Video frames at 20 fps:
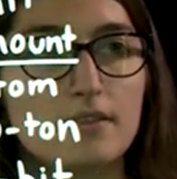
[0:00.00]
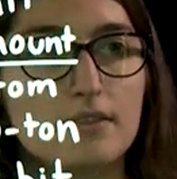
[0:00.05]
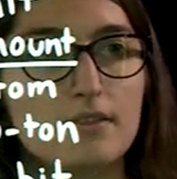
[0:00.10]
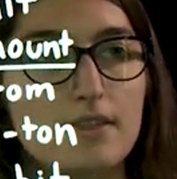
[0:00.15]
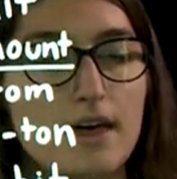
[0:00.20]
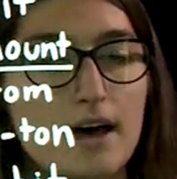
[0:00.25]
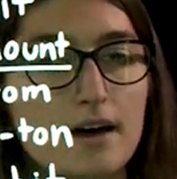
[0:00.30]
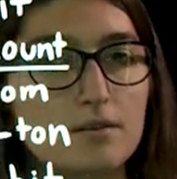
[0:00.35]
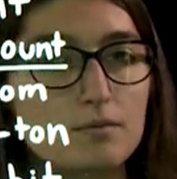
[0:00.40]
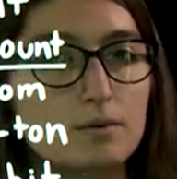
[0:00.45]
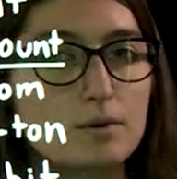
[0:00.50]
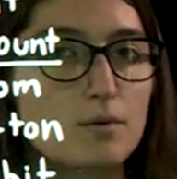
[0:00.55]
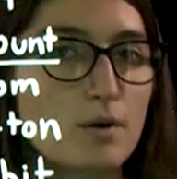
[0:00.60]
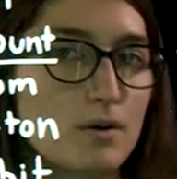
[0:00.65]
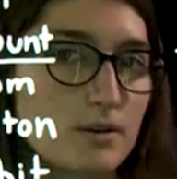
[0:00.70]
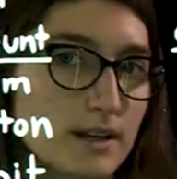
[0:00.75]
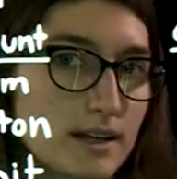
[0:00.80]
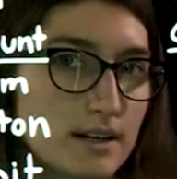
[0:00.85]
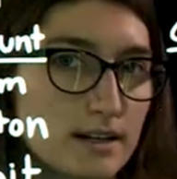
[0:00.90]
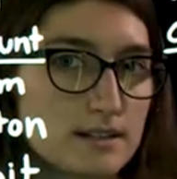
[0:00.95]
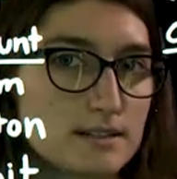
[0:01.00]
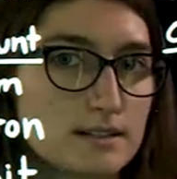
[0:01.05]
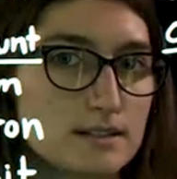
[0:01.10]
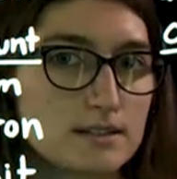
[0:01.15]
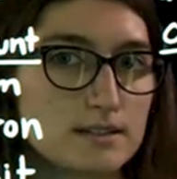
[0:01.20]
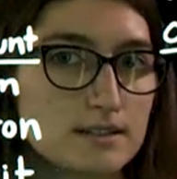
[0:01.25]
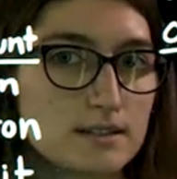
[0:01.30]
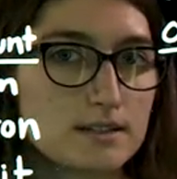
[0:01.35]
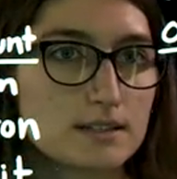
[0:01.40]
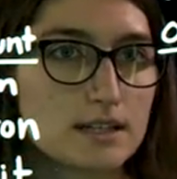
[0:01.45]
That we won't get into
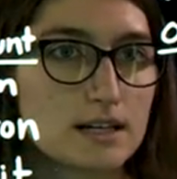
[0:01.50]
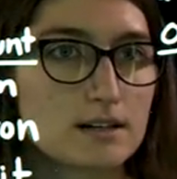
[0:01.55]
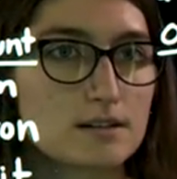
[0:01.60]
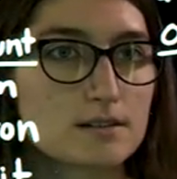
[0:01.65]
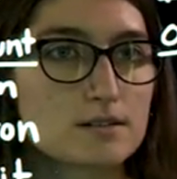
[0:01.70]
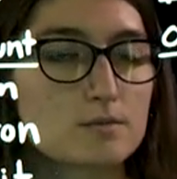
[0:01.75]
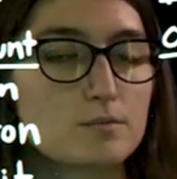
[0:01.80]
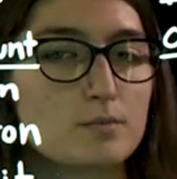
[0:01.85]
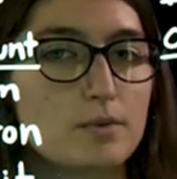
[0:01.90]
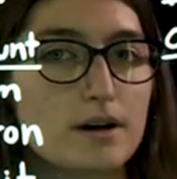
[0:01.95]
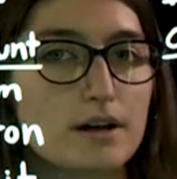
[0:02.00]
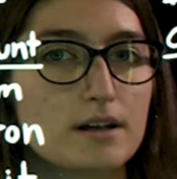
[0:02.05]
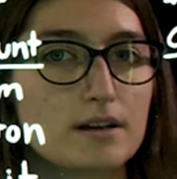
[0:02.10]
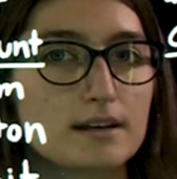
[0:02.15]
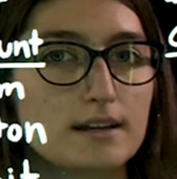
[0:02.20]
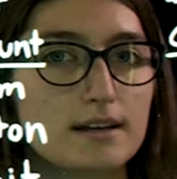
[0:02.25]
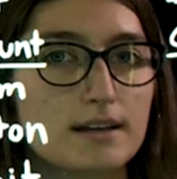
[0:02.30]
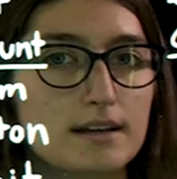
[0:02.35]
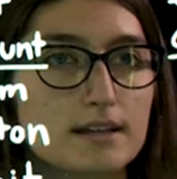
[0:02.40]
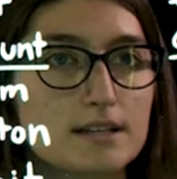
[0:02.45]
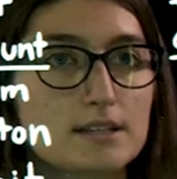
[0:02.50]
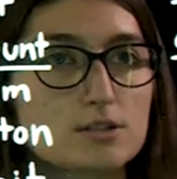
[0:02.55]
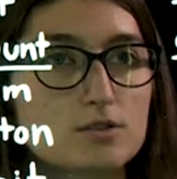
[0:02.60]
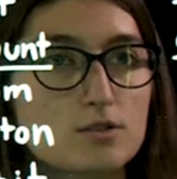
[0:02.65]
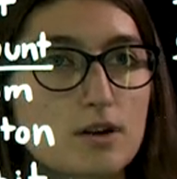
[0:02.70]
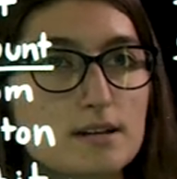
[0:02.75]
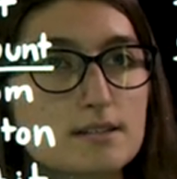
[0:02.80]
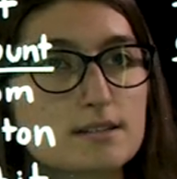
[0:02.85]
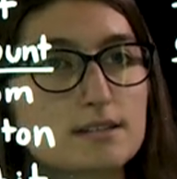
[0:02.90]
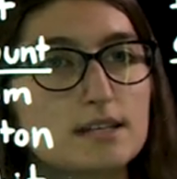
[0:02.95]
the details, but it's
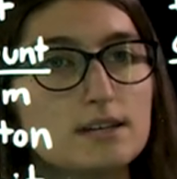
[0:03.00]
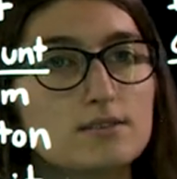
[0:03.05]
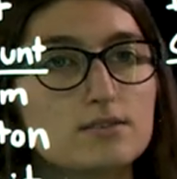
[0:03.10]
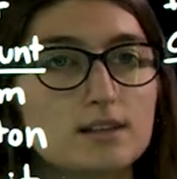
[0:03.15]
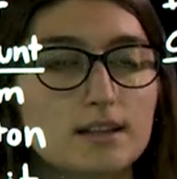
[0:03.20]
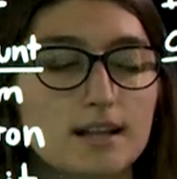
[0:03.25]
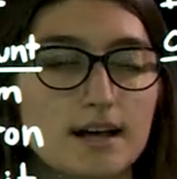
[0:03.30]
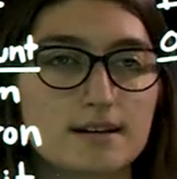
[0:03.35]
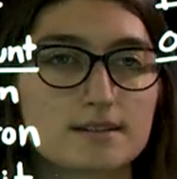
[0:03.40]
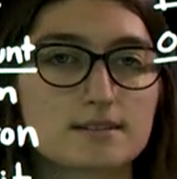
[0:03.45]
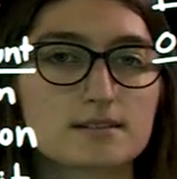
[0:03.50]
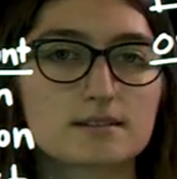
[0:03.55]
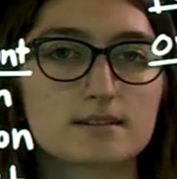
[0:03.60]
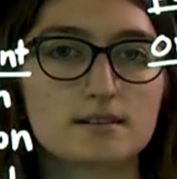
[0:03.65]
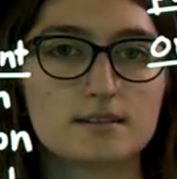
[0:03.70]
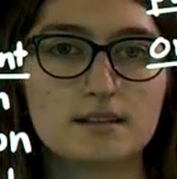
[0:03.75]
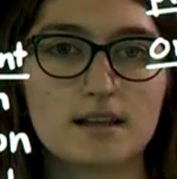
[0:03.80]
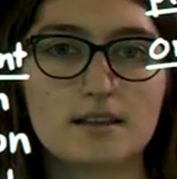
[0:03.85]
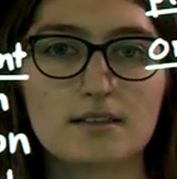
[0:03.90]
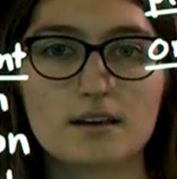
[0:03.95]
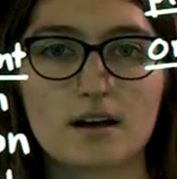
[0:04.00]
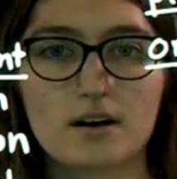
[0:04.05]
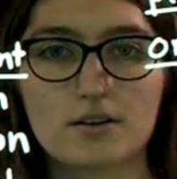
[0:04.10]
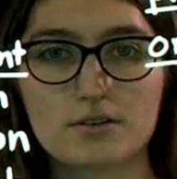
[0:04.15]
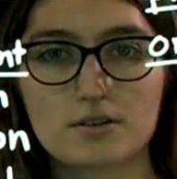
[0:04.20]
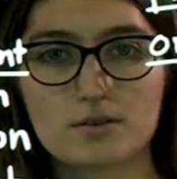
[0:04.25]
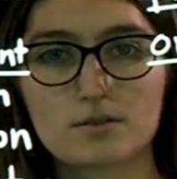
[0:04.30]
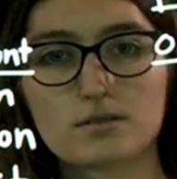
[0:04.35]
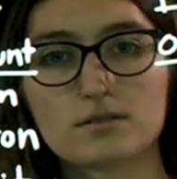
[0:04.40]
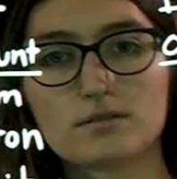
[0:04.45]
stressed even less than the
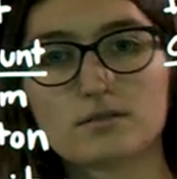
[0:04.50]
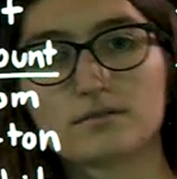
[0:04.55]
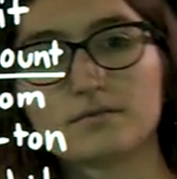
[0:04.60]
other